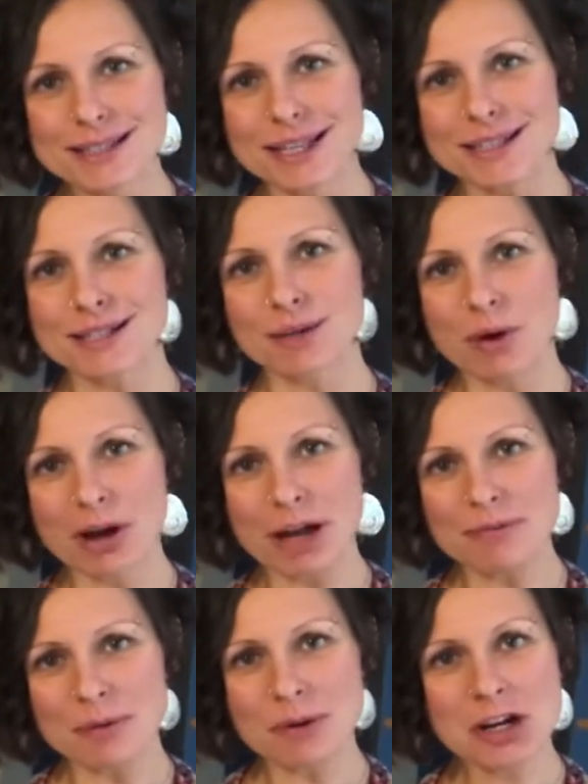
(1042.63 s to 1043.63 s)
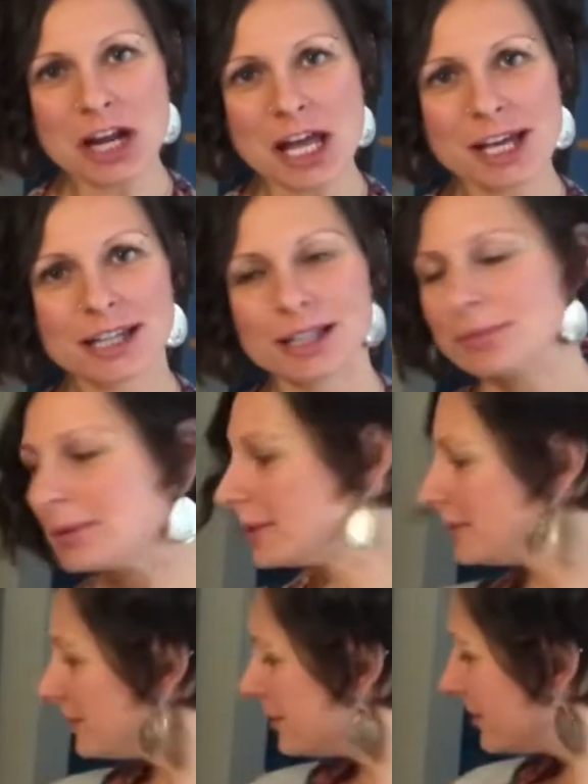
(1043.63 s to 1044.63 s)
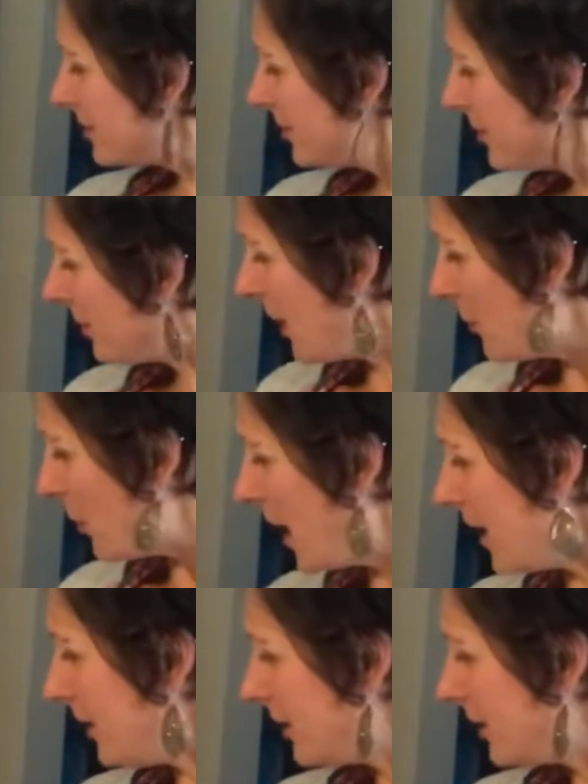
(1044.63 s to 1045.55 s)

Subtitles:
Guess who woke up from her nap? Right, Freya?